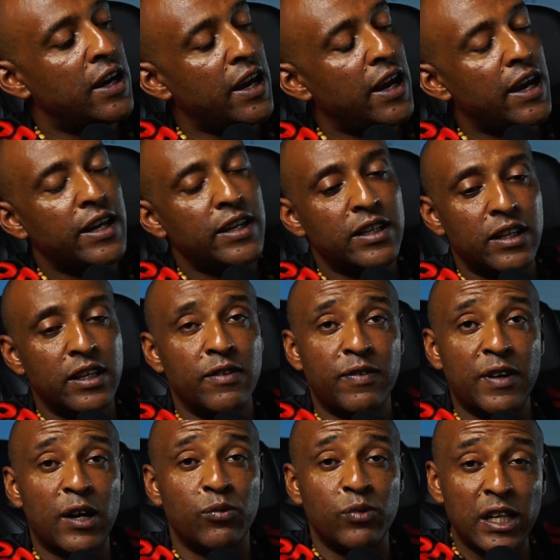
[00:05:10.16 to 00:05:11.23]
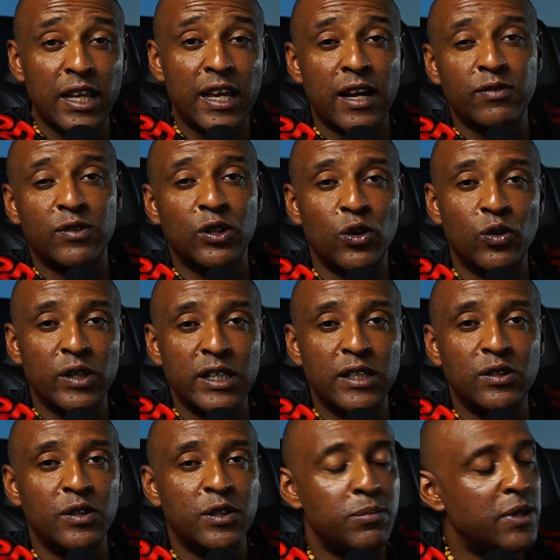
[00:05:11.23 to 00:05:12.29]
And if I really have to go
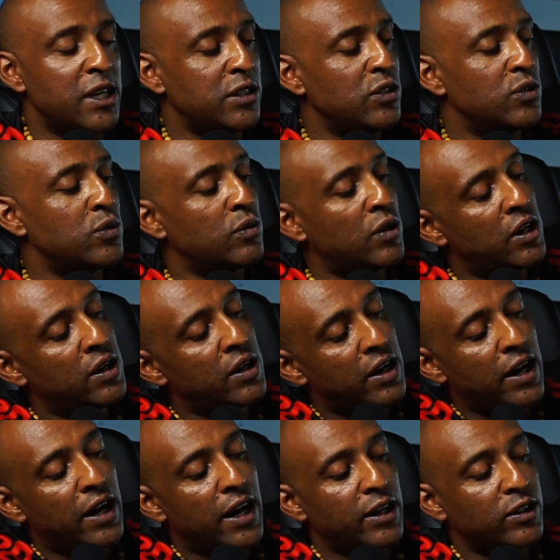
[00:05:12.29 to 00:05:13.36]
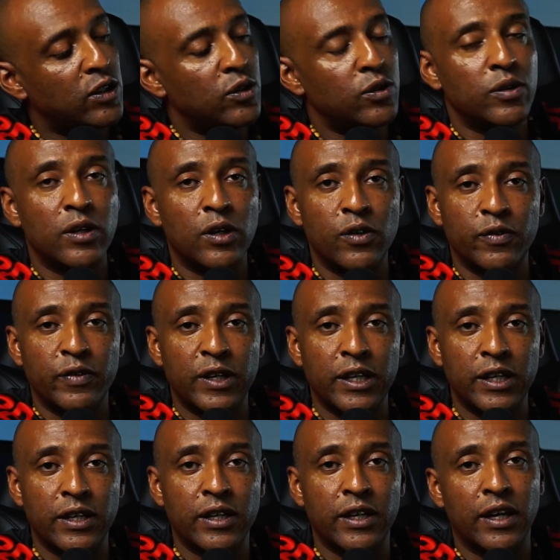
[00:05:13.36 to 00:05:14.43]
into the menu, I go over
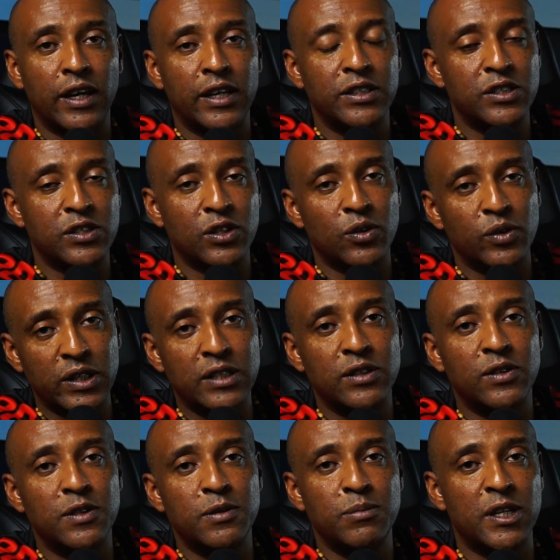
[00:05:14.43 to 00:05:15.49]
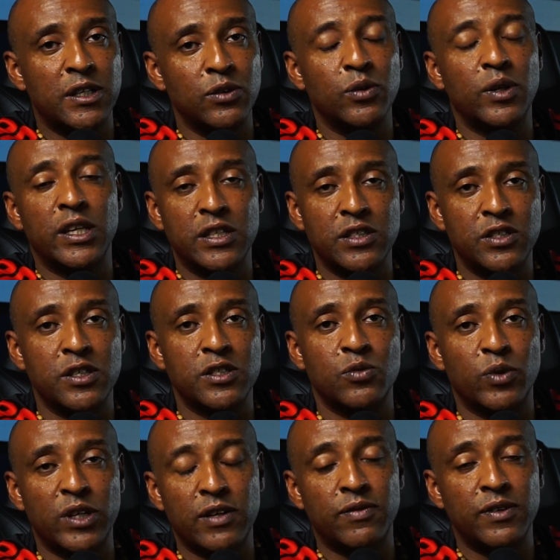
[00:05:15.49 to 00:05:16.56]
here and just go into the menu and adjust
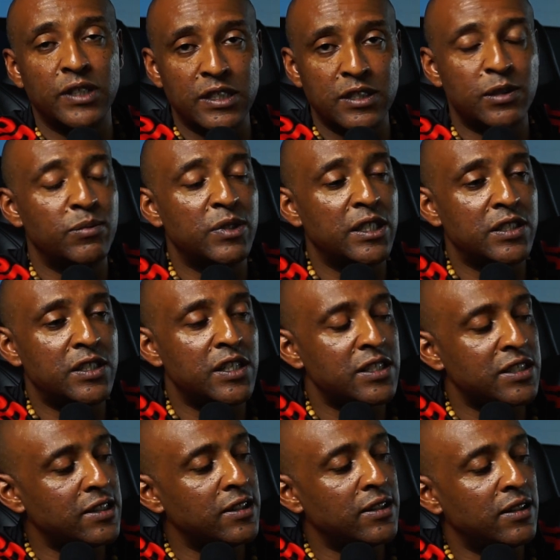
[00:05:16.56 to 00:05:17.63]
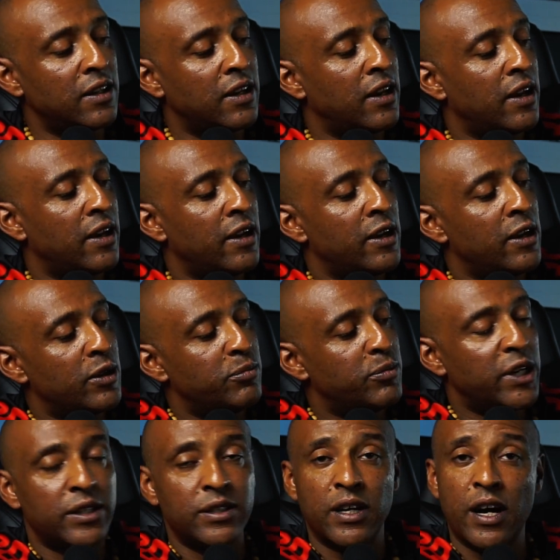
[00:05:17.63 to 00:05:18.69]
whatever needs to be adjusted.
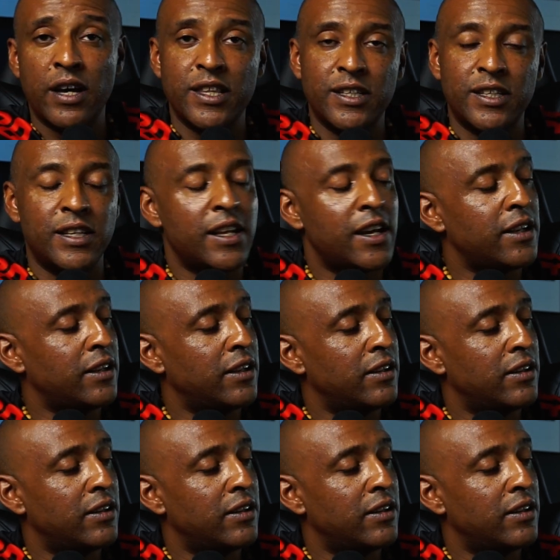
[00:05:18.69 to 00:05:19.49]
But other than that,